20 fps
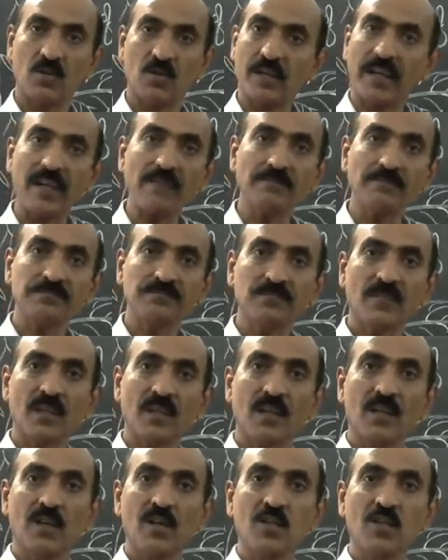Okay,
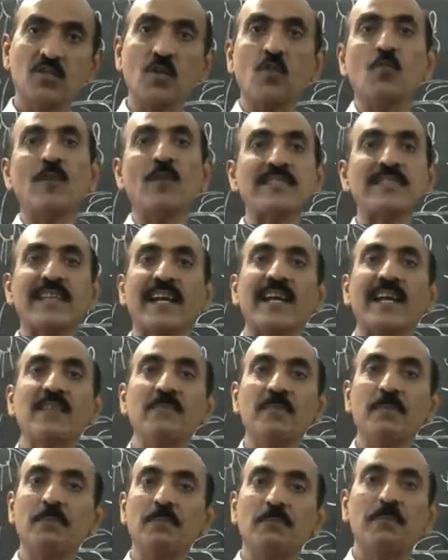so once
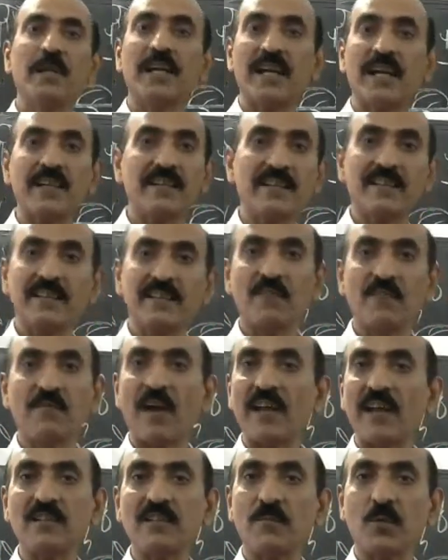again we can
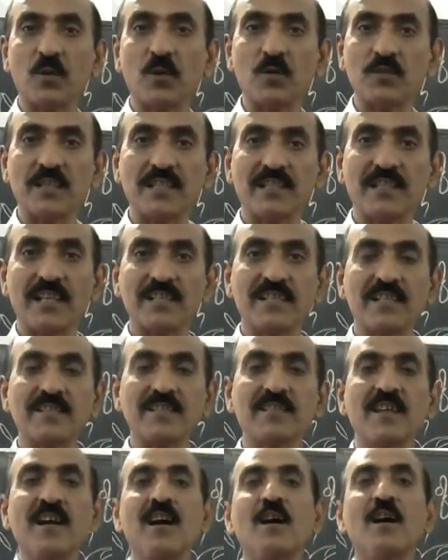define the
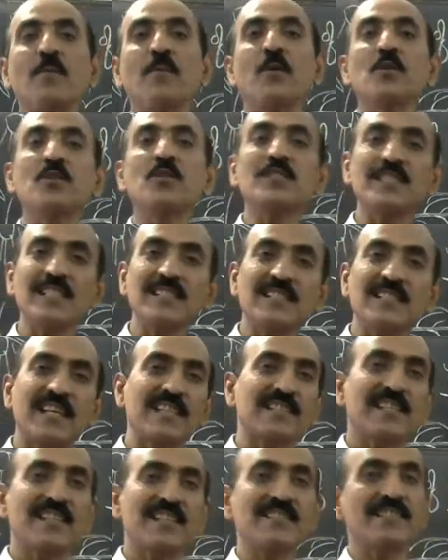photosynthesis.
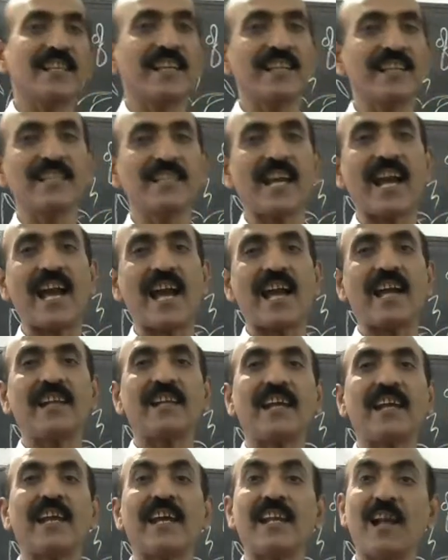Photosynthesis is
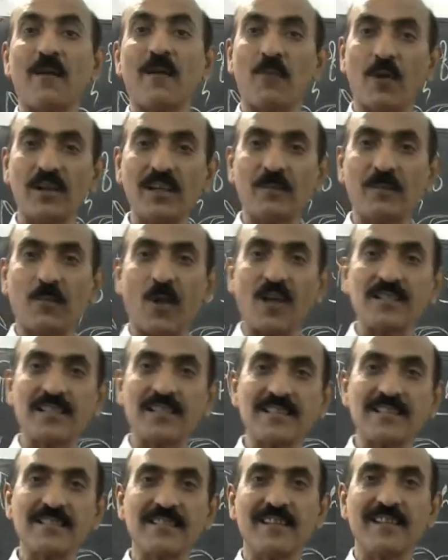an anabolic
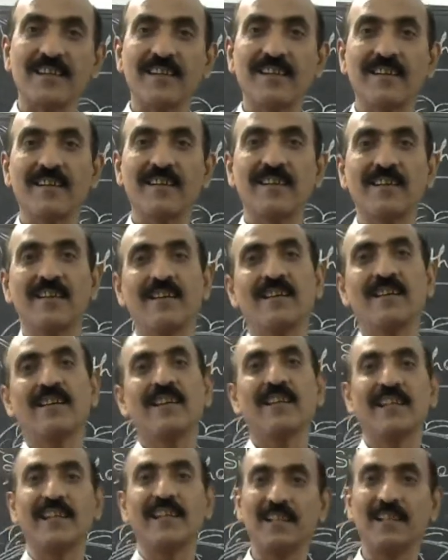process
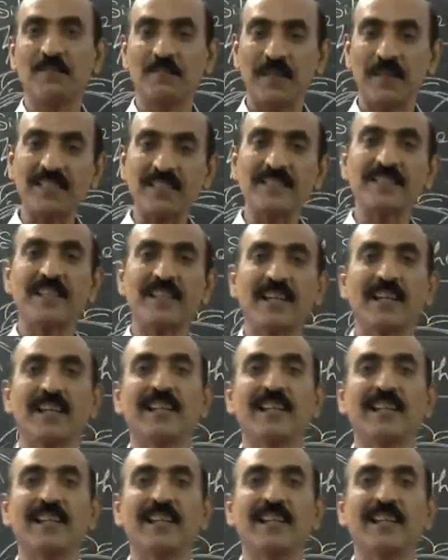in which